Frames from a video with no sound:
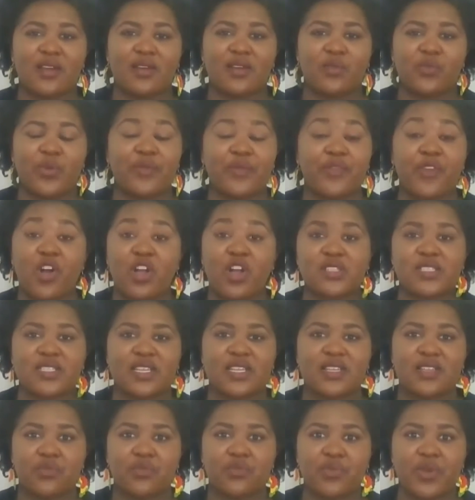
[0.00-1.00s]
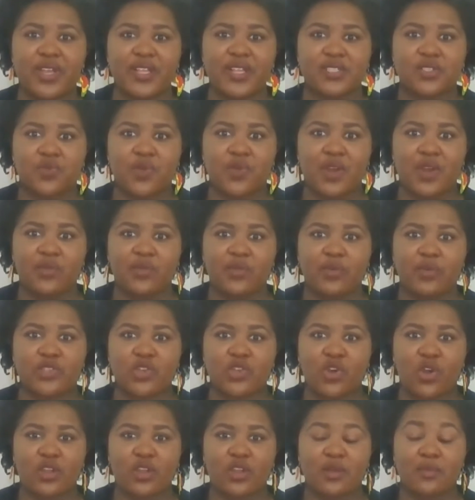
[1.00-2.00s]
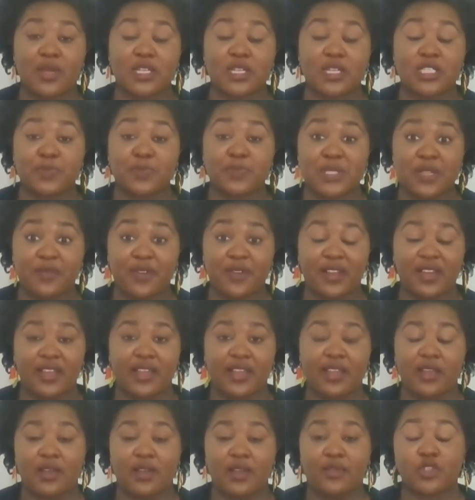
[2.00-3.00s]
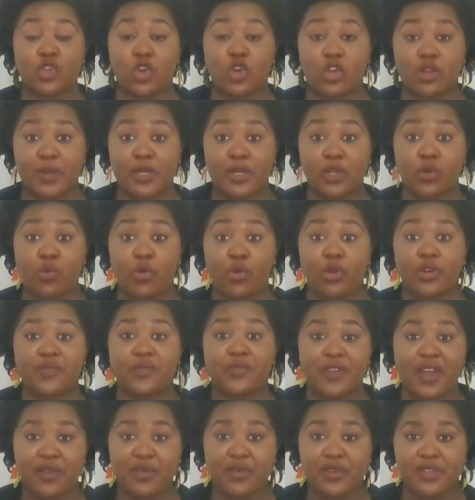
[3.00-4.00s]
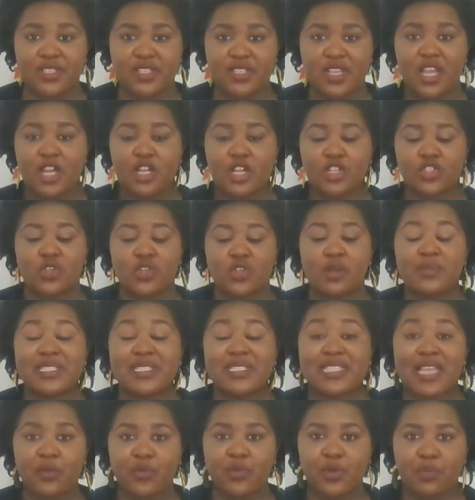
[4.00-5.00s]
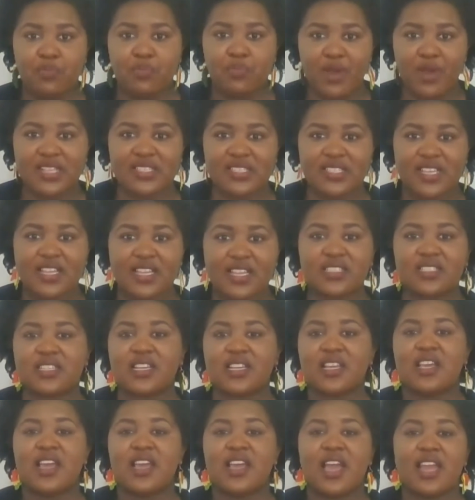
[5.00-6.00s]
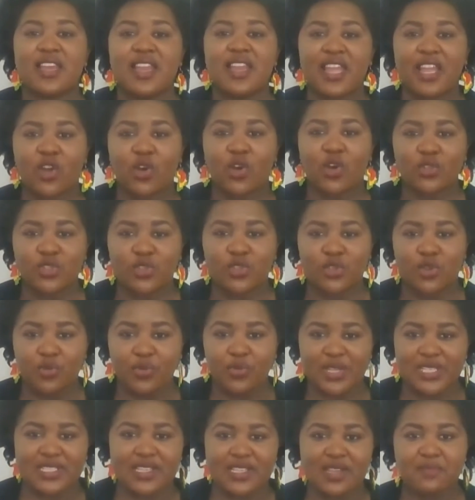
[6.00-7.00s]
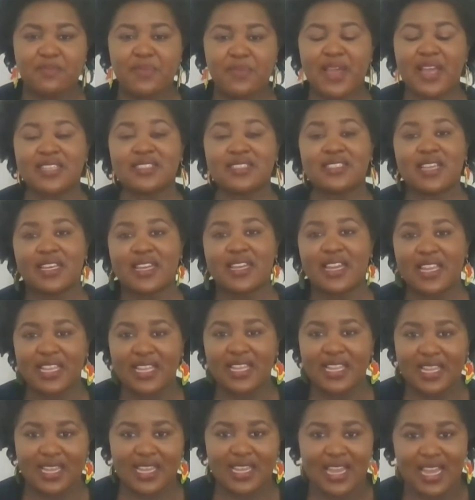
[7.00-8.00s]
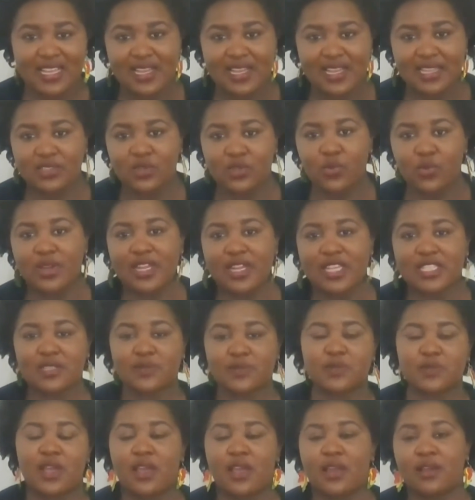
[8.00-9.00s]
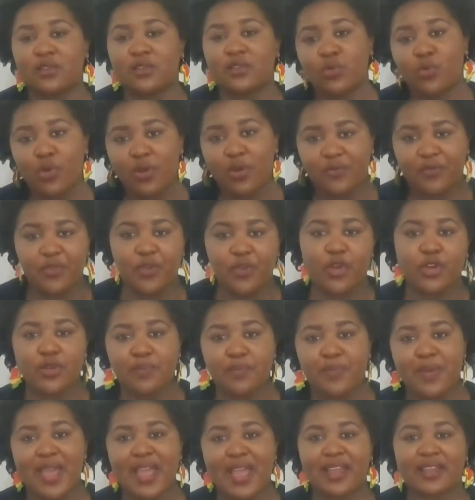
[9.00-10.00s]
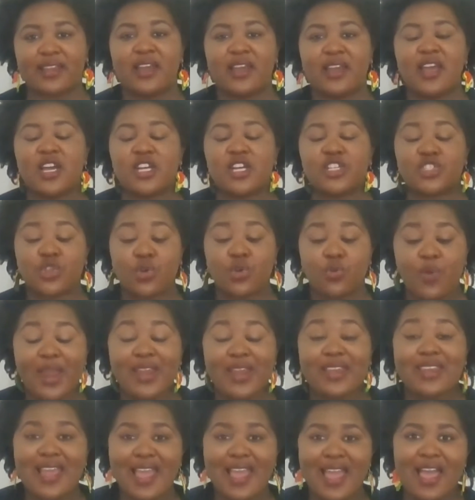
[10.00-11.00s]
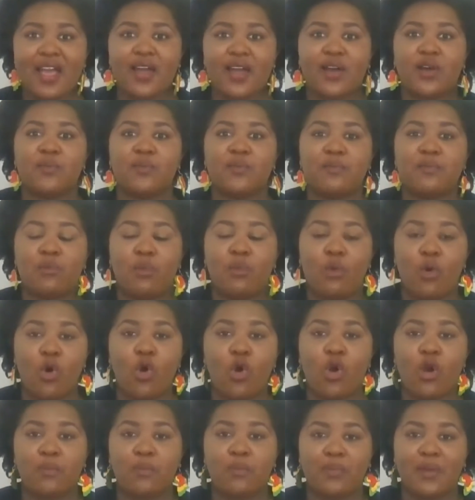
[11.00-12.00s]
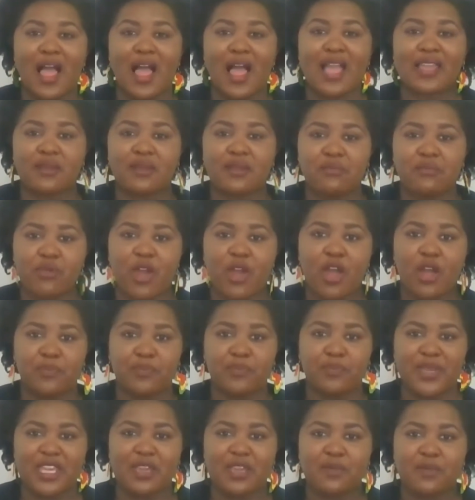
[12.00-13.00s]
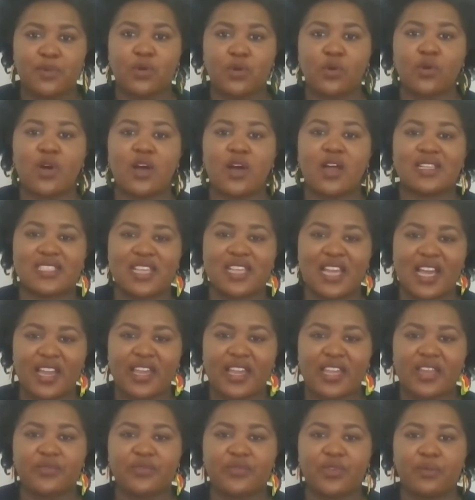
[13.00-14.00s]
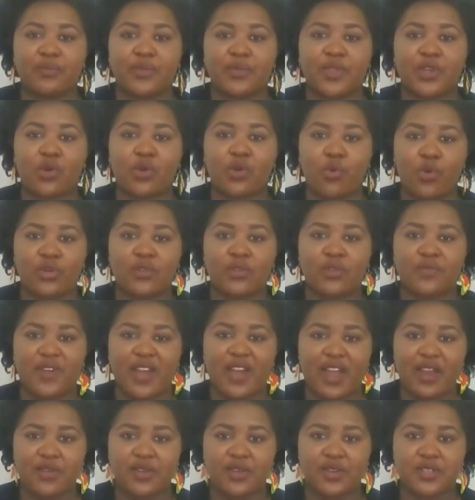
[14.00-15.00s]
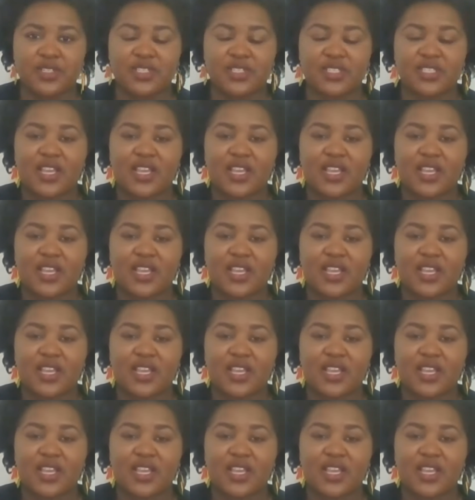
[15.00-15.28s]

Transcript: we've all seen the rates, right? We're talking about specifically, if we talk about the coronavirus. So let me start with the present and then go to the recent past and then do a further back. So right now, more Black and brown people are dying from the coronavirus.